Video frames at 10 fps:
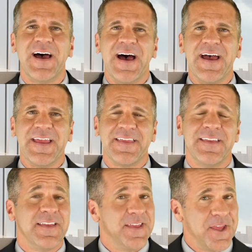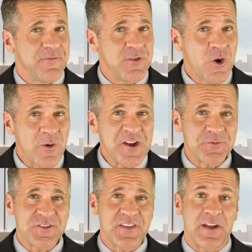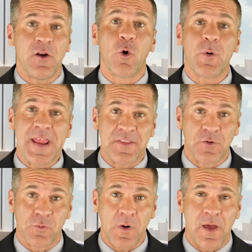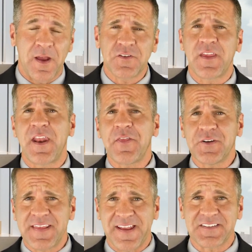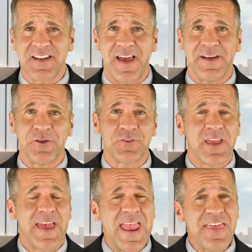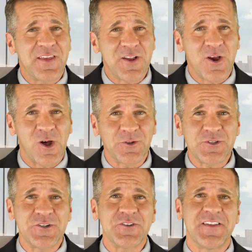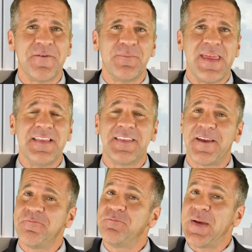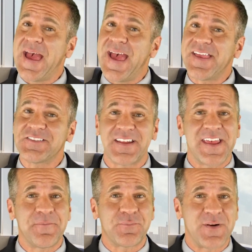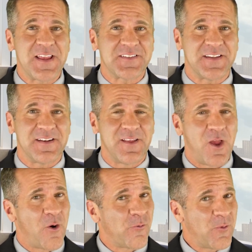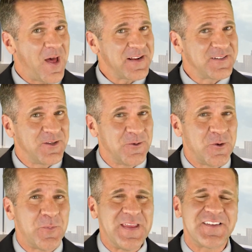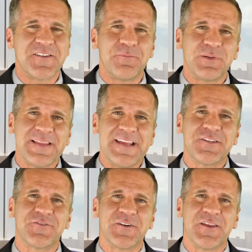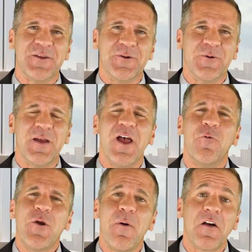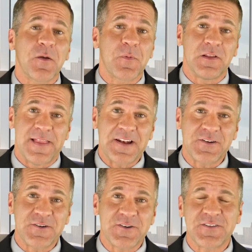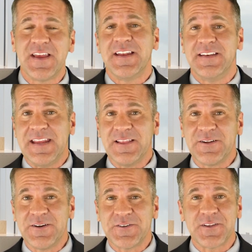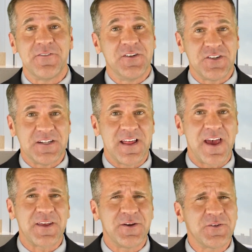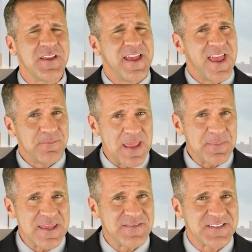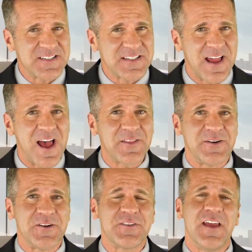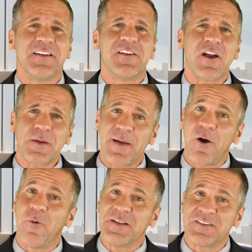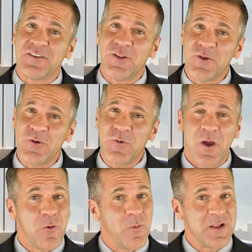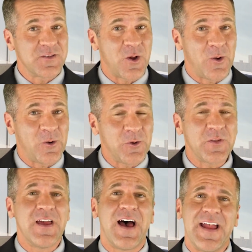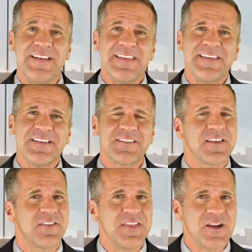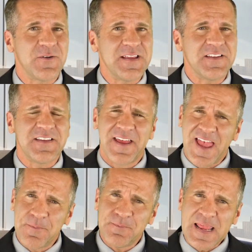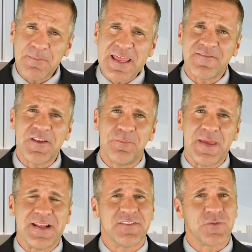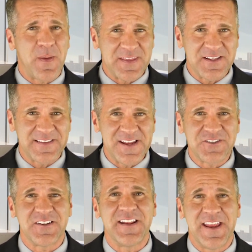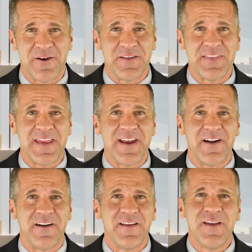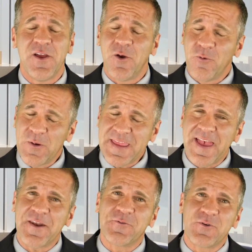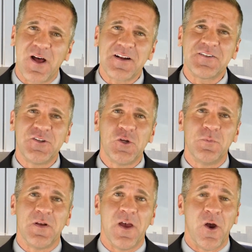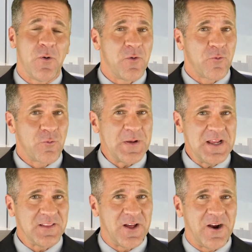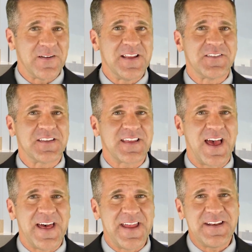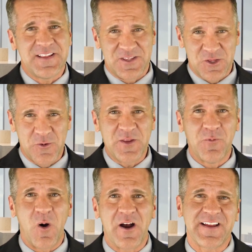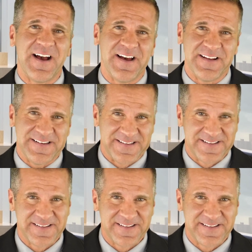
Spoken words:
Hi, if you're interested in Oriental rugs and other textiles and the cultures that made them past and present, RugTube is the place for you. We welcome collectors, dealers, aficionados, and maybe even scholars to talk about what's new, what's old, ideas, theories, and maybe even a bit of speculation here and there. We at RugTube know real art is the kind you can walk on.